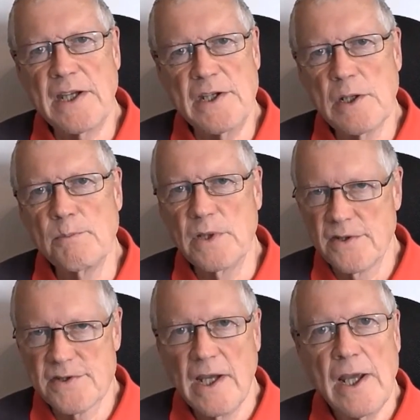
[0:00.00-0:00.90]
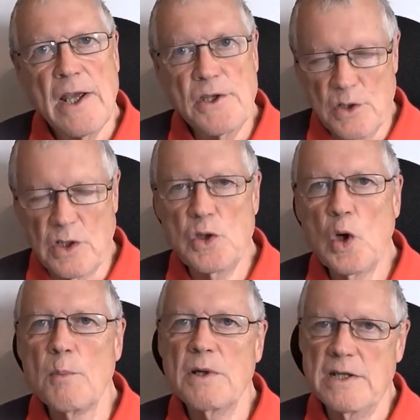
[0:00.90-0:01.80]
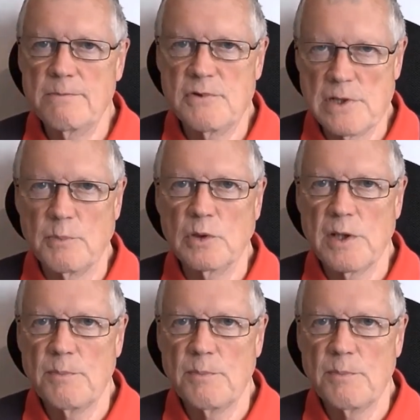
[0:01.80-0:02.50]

key numbers, you can normally double